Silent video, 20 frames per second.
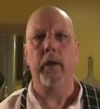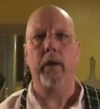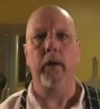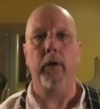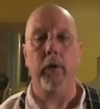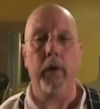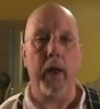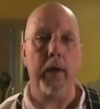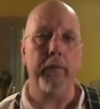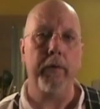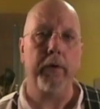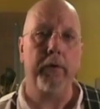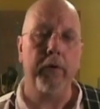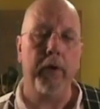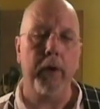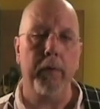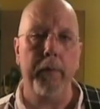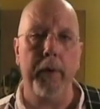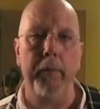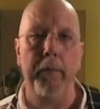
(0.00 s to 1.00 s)
Your leaven is
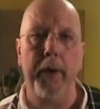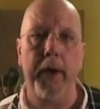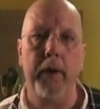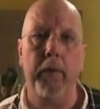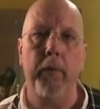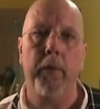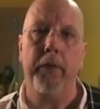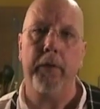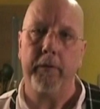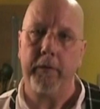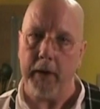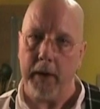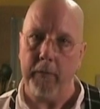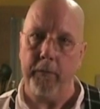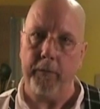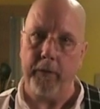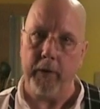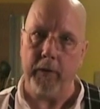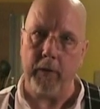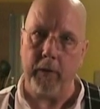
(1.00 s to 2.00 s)
going to be made with the same
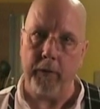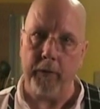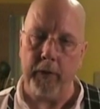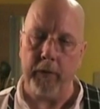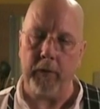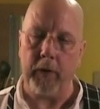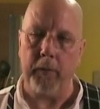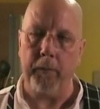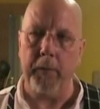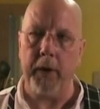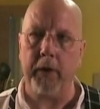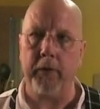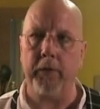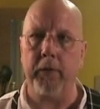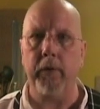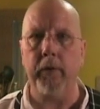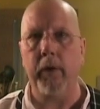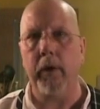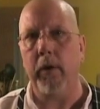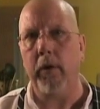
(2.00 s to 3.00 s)
50-50
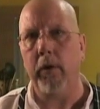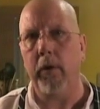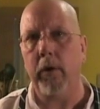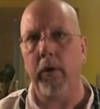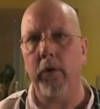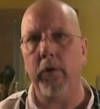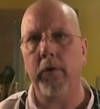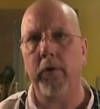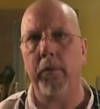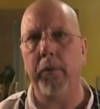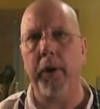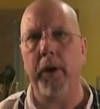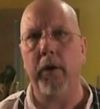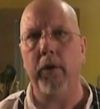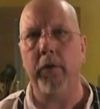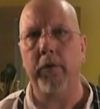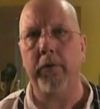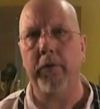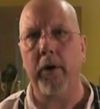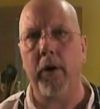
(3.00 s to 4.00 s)
mixture that you use to make
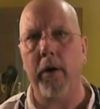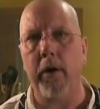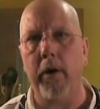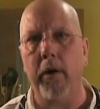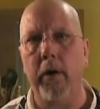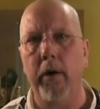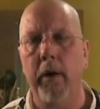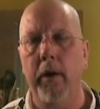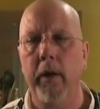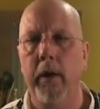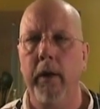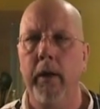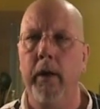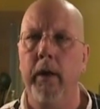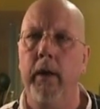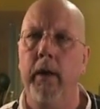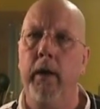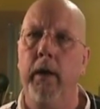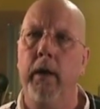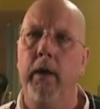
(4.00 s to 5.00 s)
your starter.
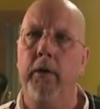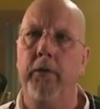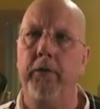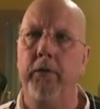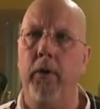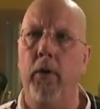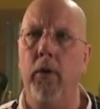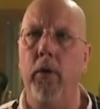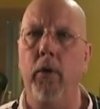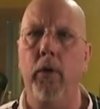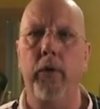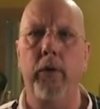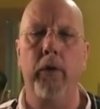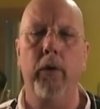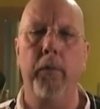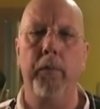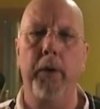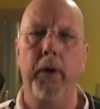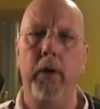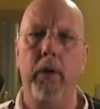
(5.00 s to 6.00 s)
So
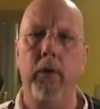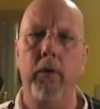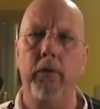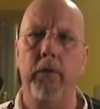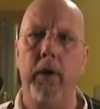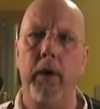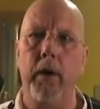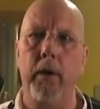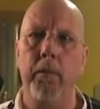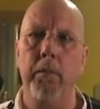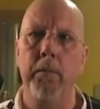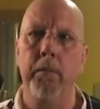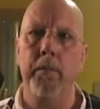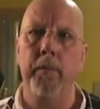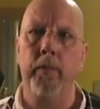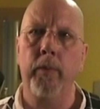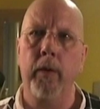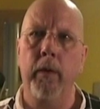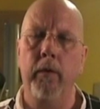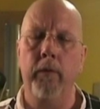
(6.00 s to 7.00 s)
you'll be using
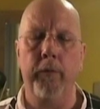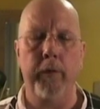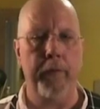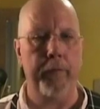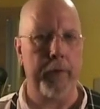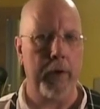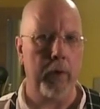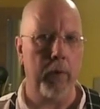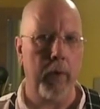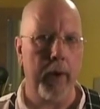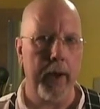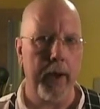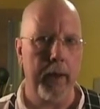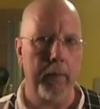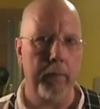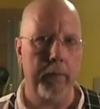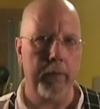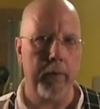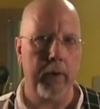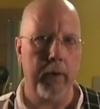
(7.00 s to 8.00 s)
50
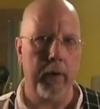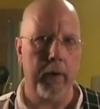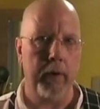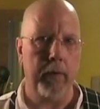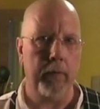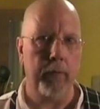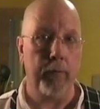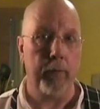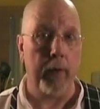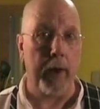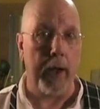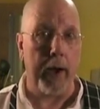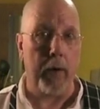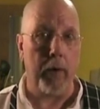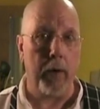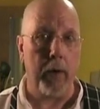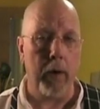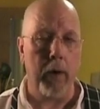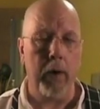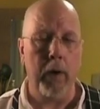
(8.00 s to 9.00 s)
grams of
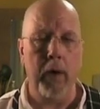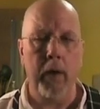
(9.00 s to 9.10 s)
flour